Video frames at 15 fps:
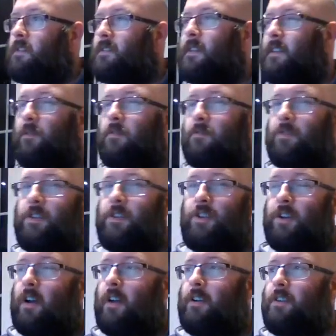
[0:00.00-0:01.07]
It's difficult to
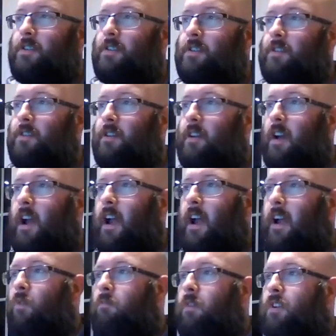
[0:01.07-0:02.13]
judge
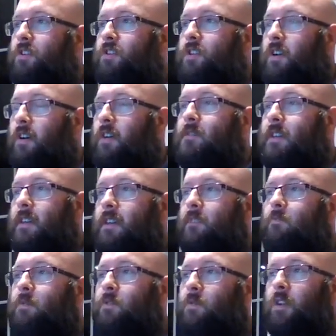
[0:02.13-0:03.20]
how much time to
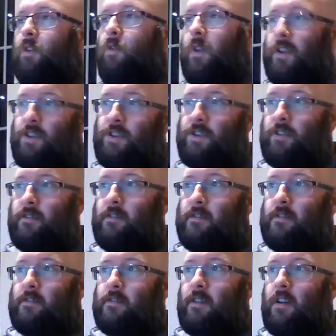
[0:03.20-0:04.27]
give between
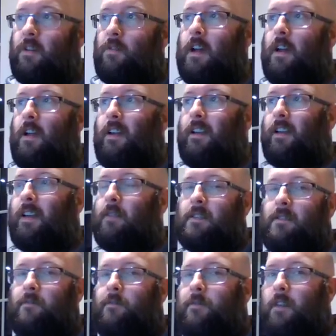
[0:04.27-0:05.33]
questions. So
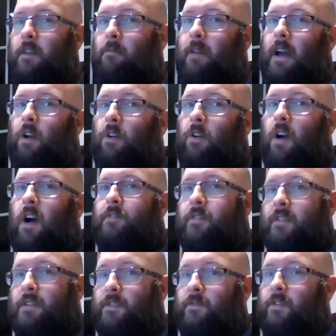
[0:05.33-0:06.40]
give me some feedback
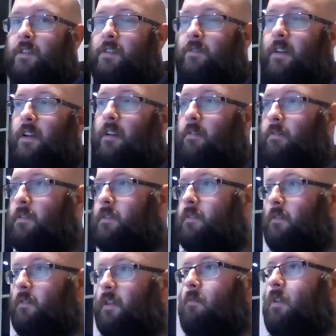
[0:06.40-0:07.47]
after this first
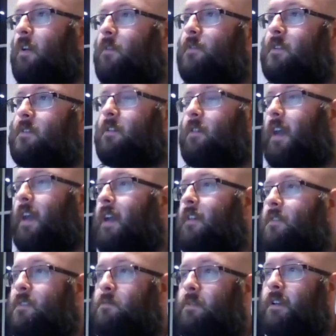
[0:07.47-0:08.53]
round. Let me know if it's
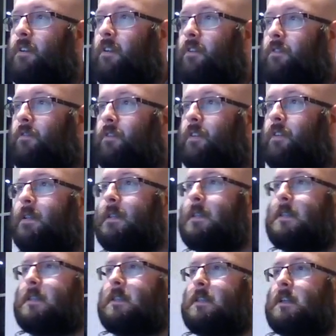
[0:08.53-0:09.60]
okay, the speed I go through.
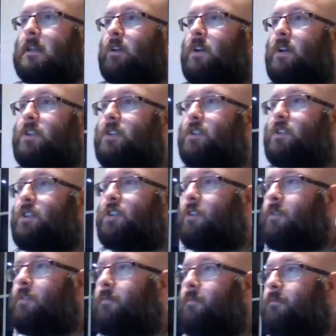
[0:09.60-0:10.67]
Question
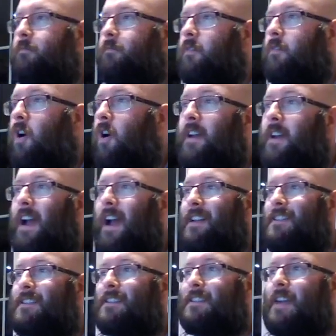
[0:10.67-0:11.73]
2. Oliver
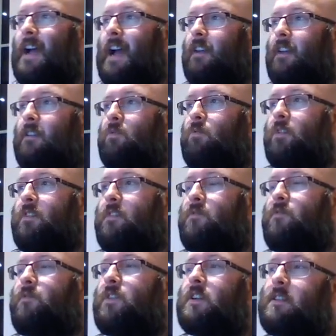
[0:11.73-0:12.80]
and Stan were the
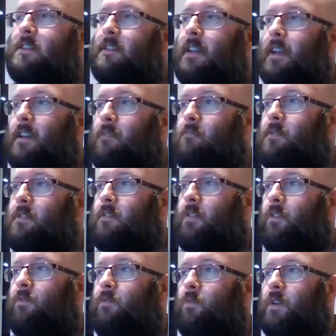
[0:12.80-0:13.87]
first
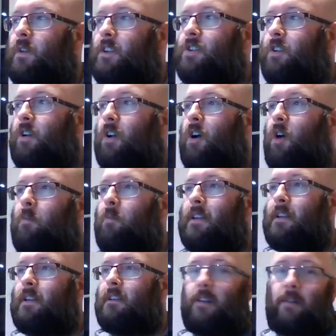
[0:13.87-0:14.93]
names of which
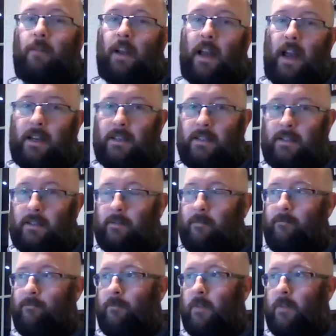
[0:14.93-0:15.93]
comedy double act?